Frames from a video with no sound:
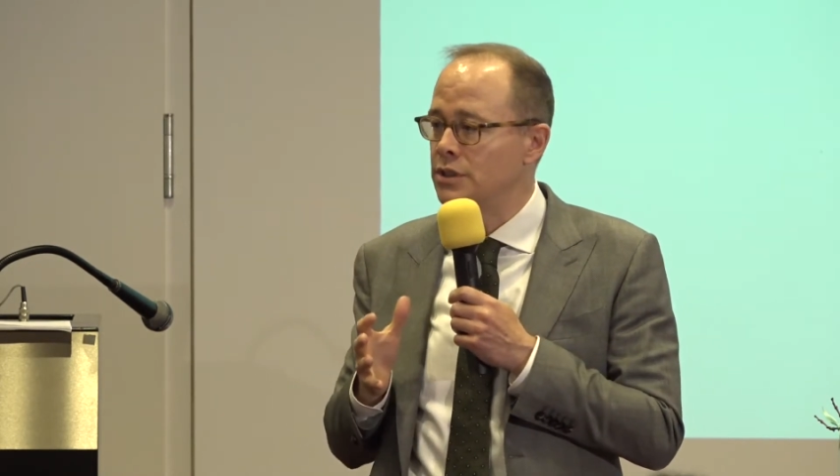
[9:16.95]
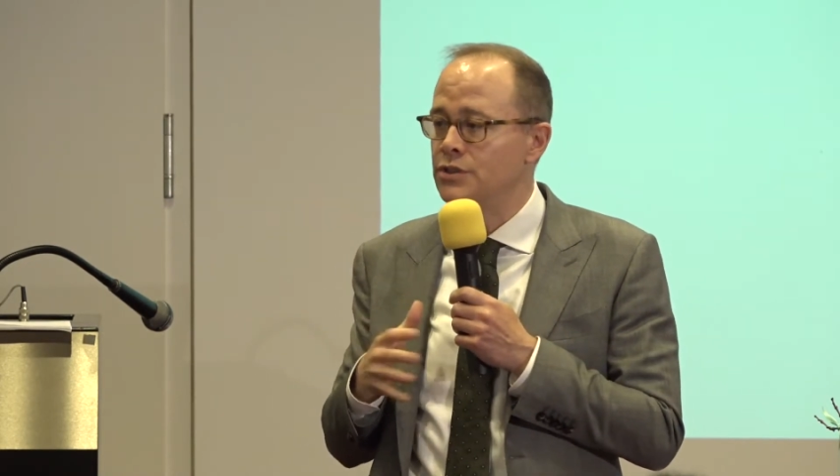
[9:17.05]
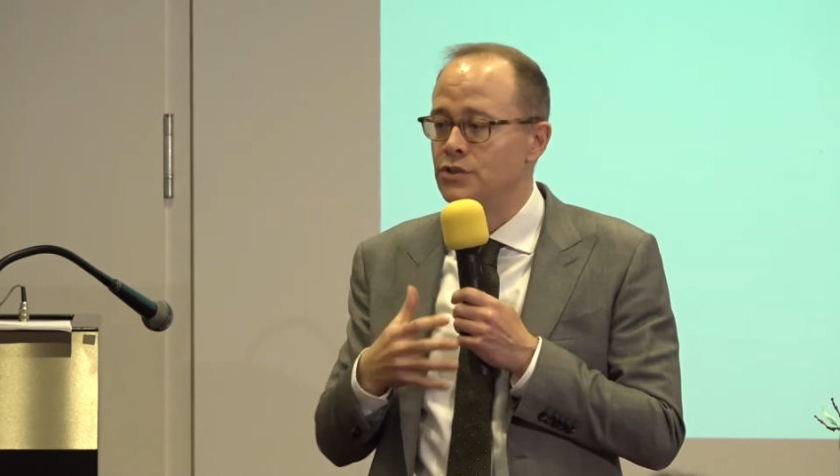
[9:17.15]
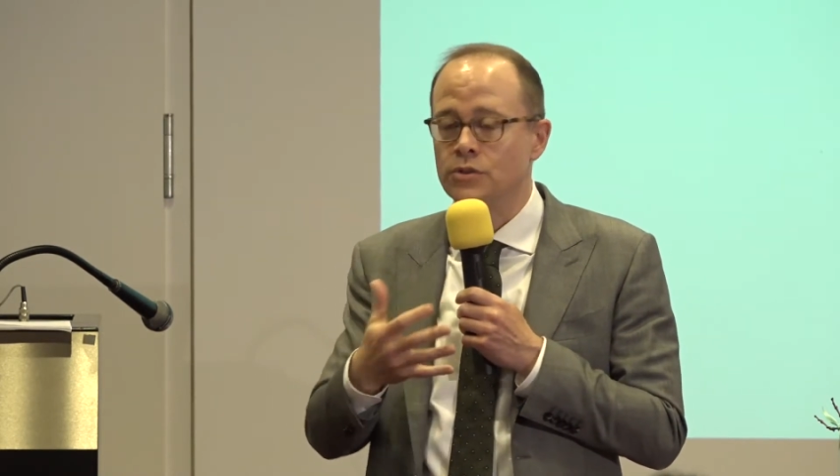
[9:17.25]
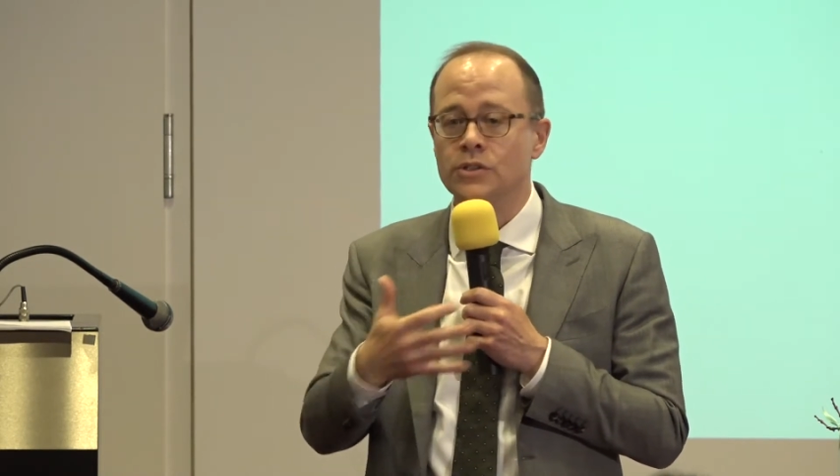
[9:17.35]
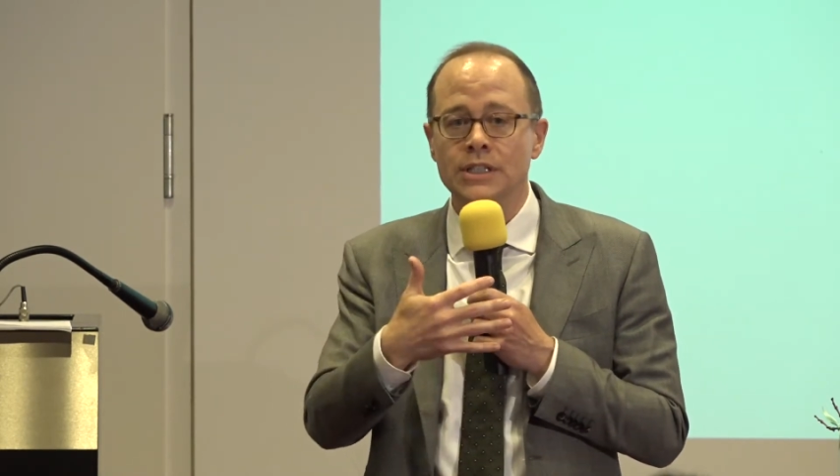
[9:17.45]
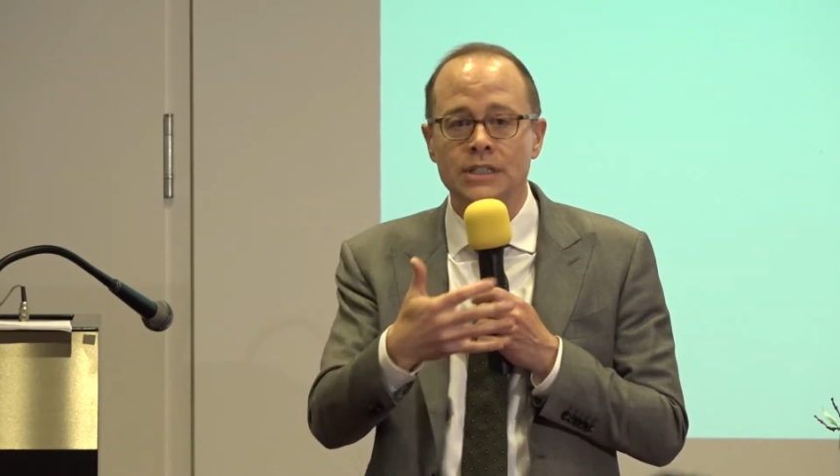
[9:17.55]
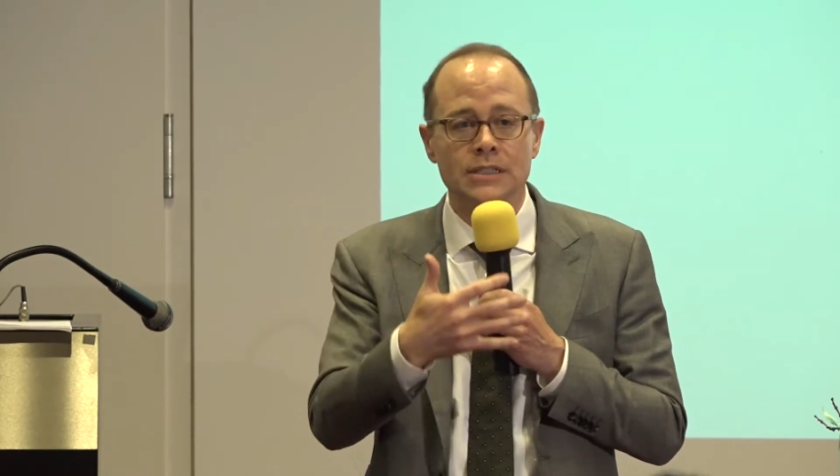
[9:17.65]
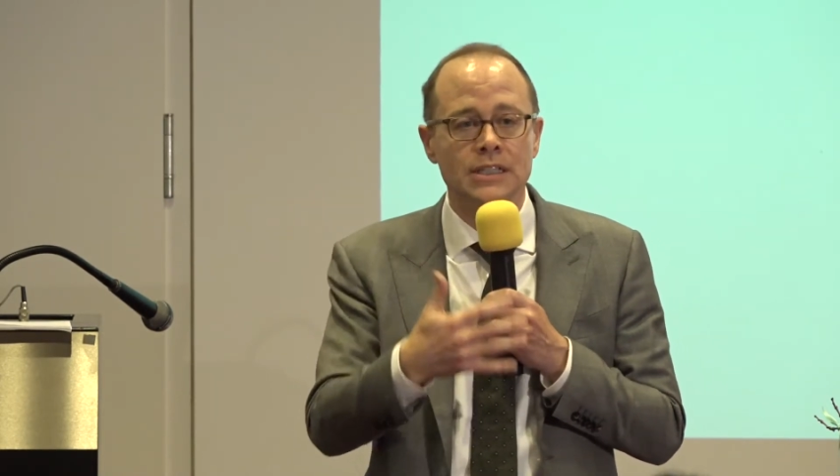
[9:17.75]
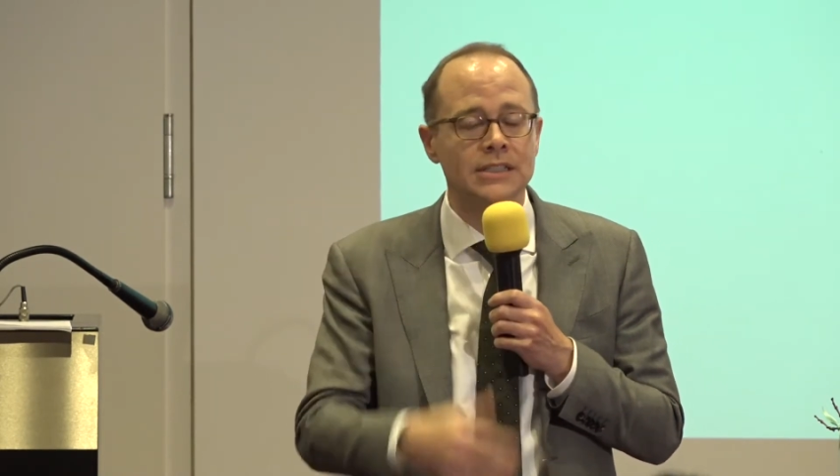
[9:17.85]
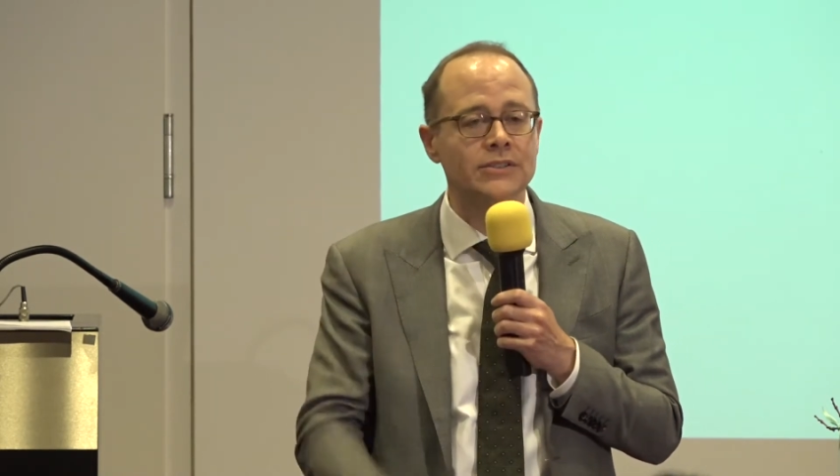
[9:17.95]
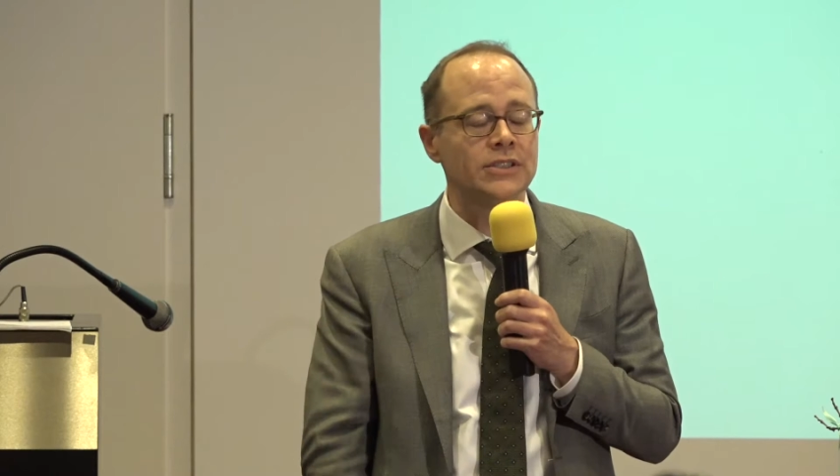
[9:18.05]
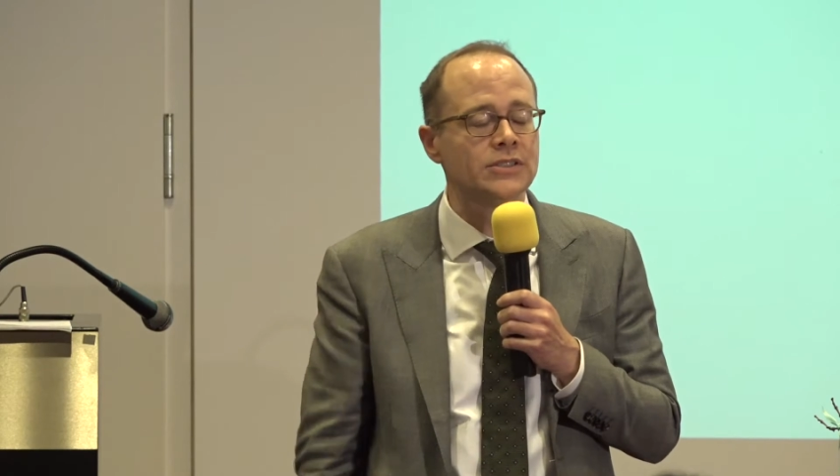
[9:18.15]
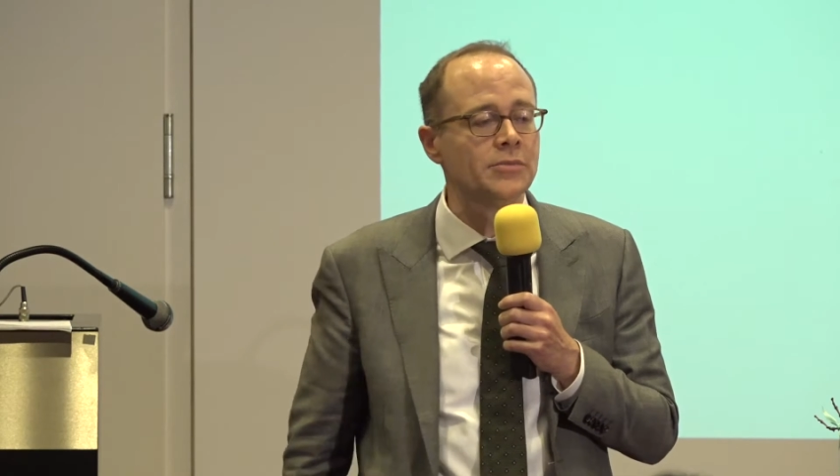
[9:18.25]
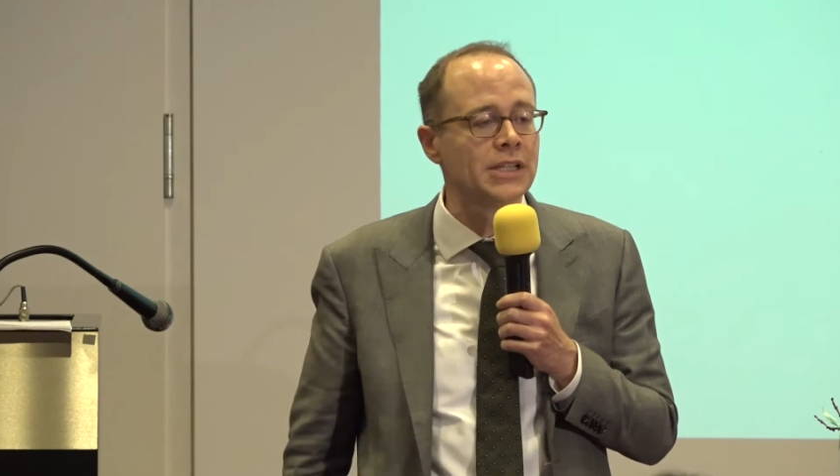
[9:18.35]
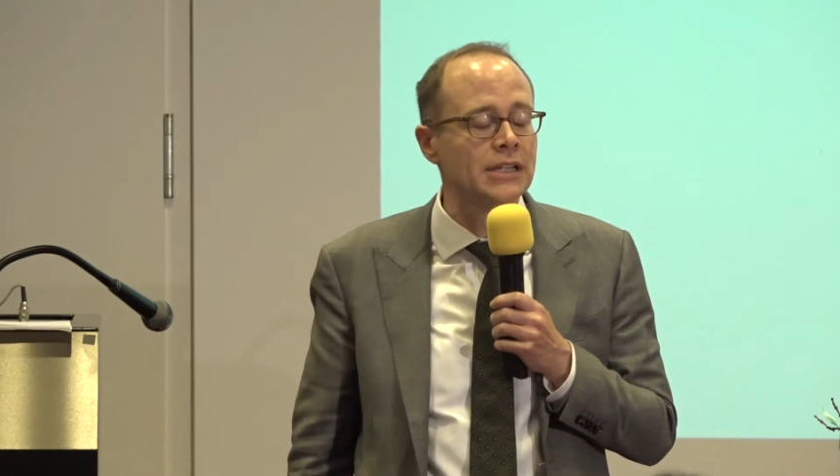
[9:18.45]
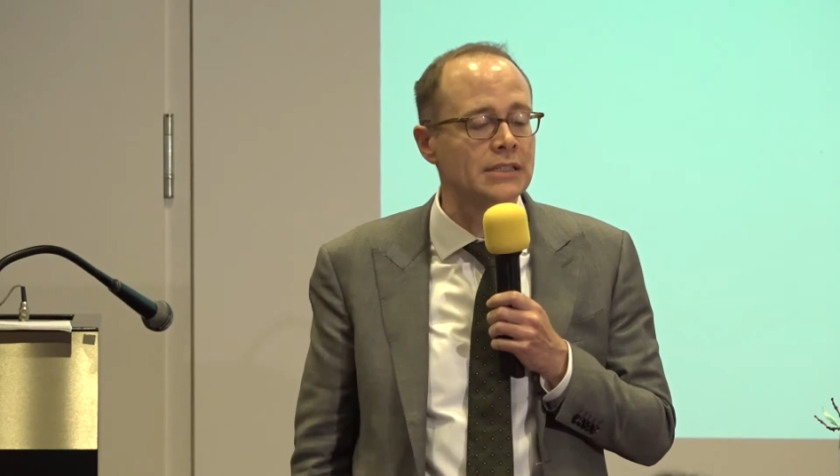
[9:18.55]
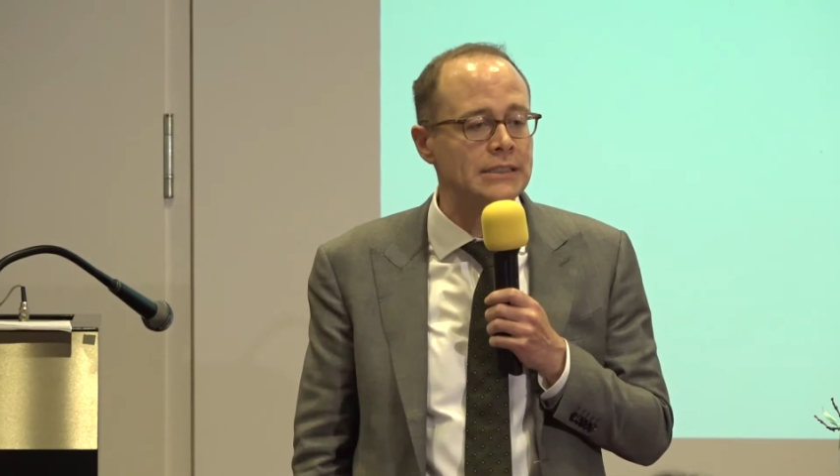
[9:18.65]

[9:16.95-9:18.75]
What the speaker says: control and that give us some of that